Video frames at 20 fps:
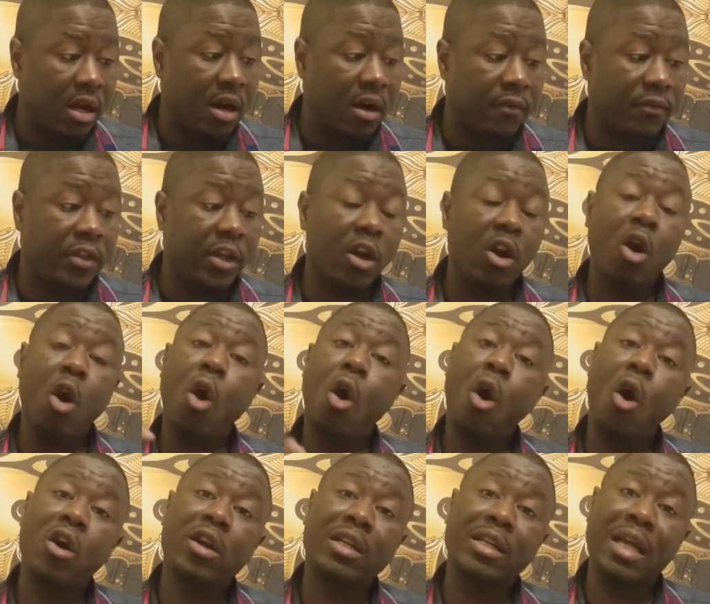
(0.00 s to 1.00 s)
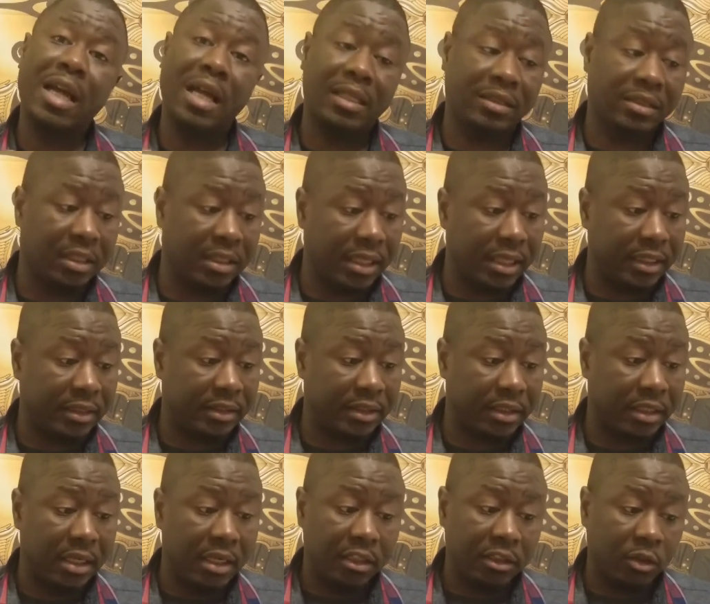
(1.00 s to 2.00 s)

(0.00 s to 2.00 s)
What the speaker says: of their hawk constellation.